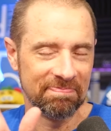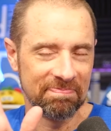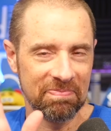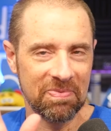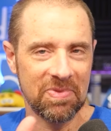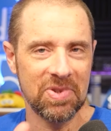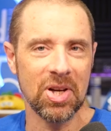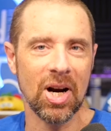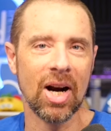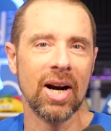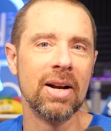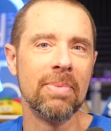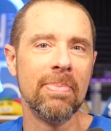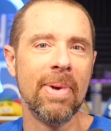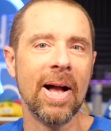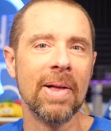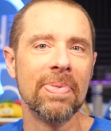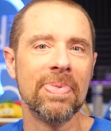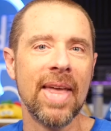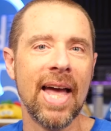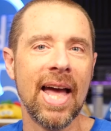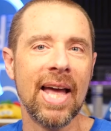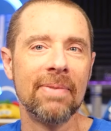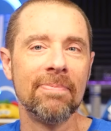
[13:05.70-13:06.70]
Sorry
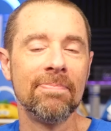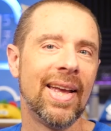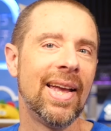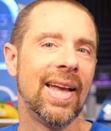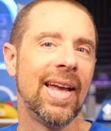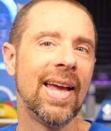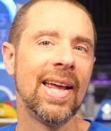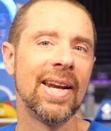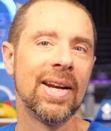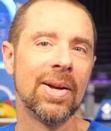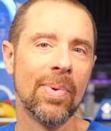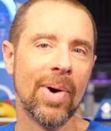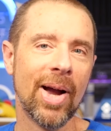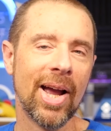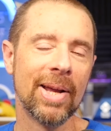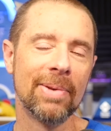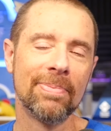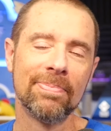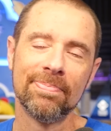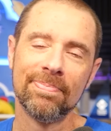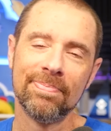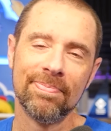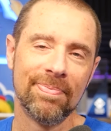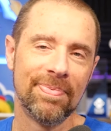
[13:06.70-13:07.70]
about that. Anyway,
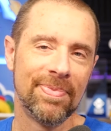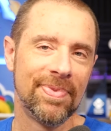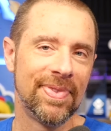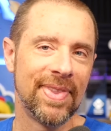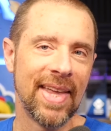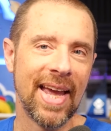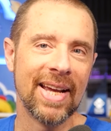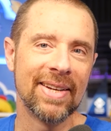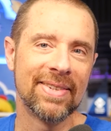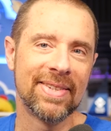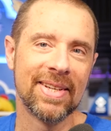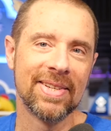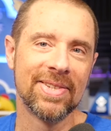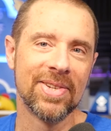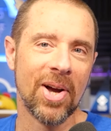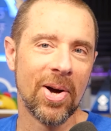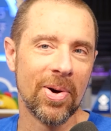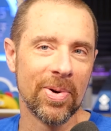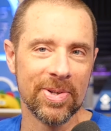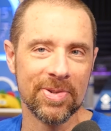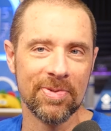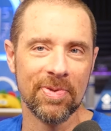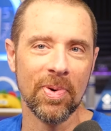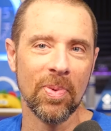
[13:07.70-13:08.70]
thanks as
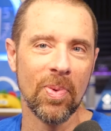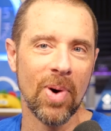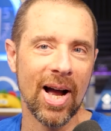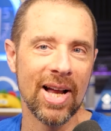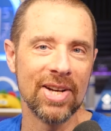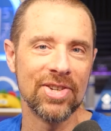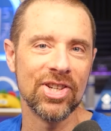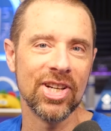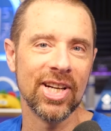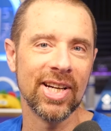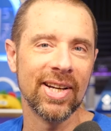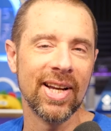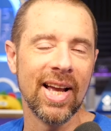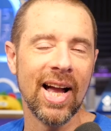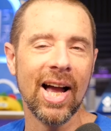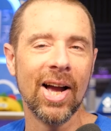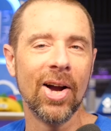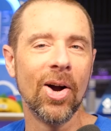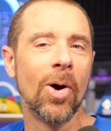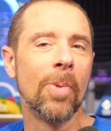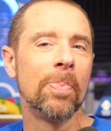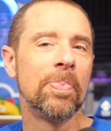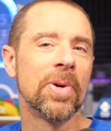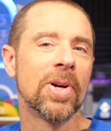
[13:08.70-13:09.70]
always for watching. I
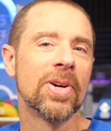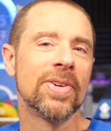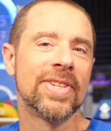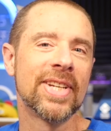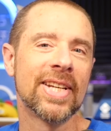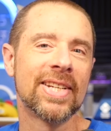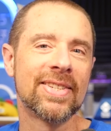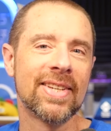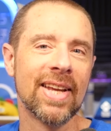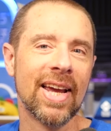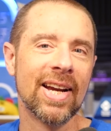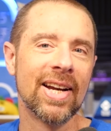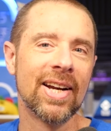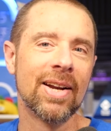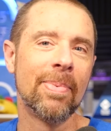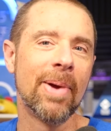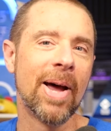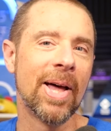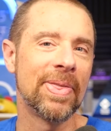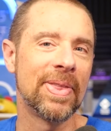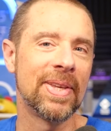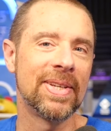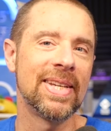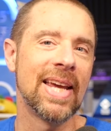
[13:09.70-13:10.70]
hope you're as excited
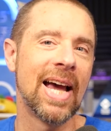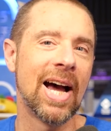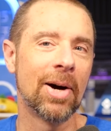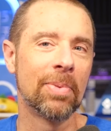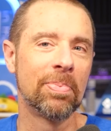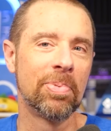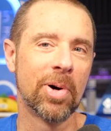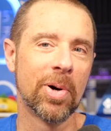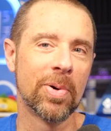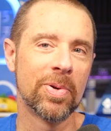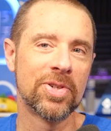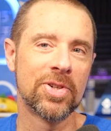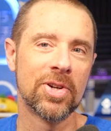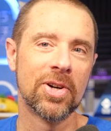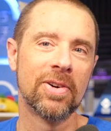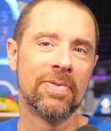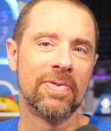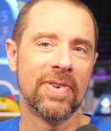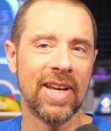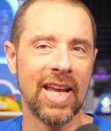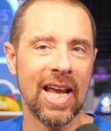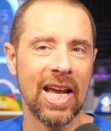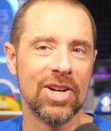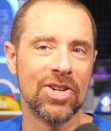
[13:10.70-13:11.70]
about the TAO Pro
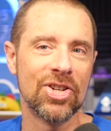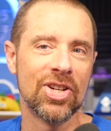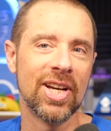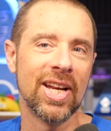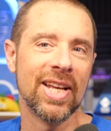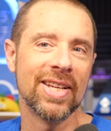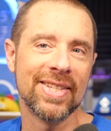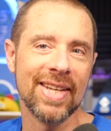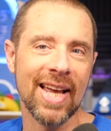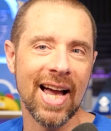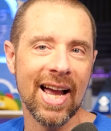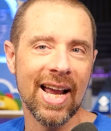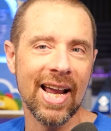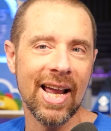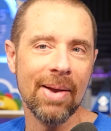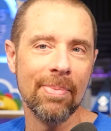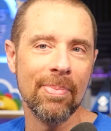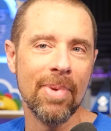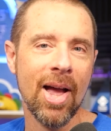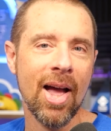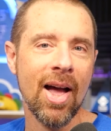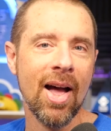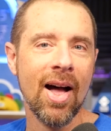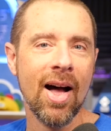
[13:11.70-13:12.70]
certification as I
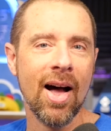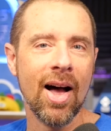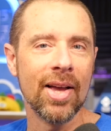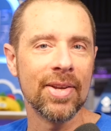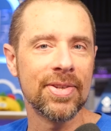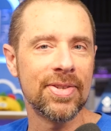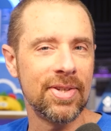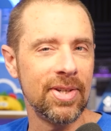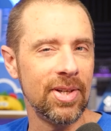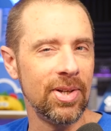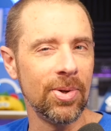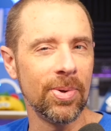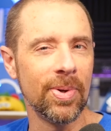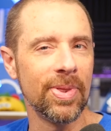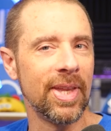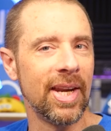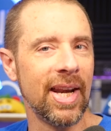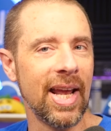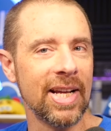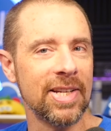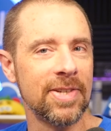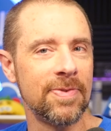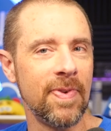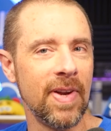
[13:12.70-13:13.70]
am. I'll see you in the
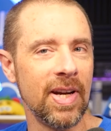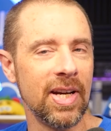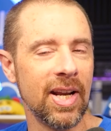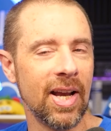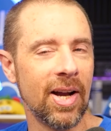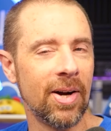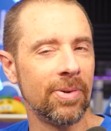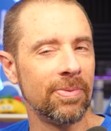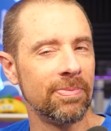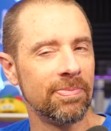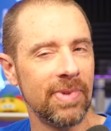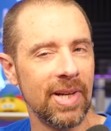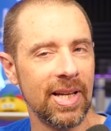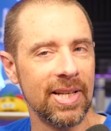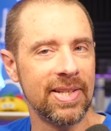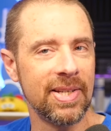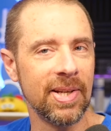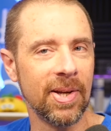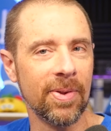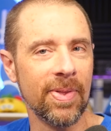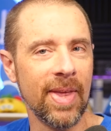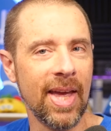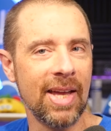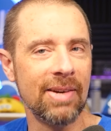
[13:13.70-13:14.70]
next video.
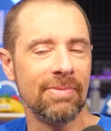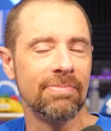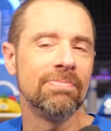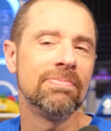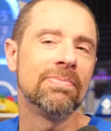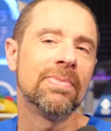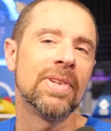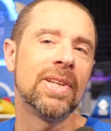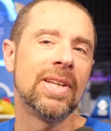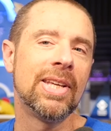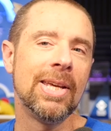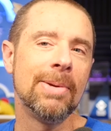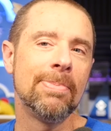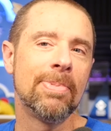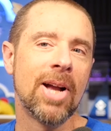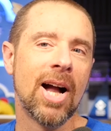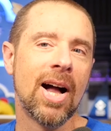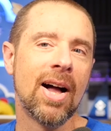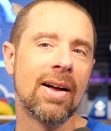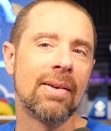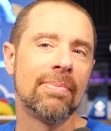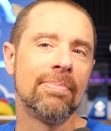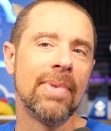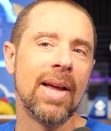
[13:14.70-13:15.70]
Until then, keep
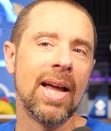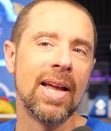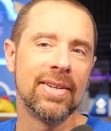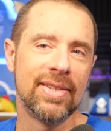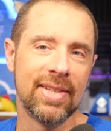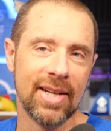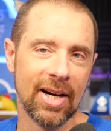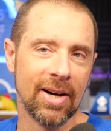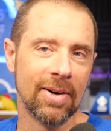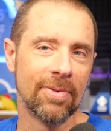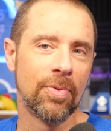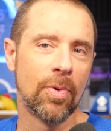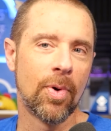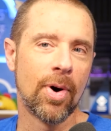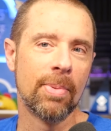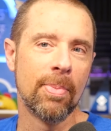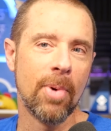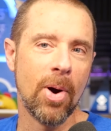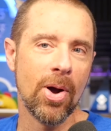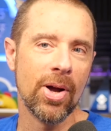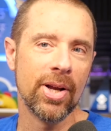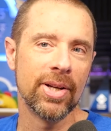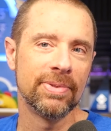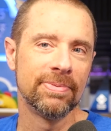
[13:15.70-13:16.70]
calm and
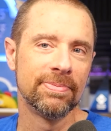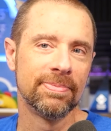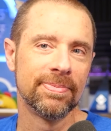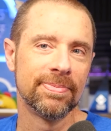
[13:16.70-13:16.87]
terraform on.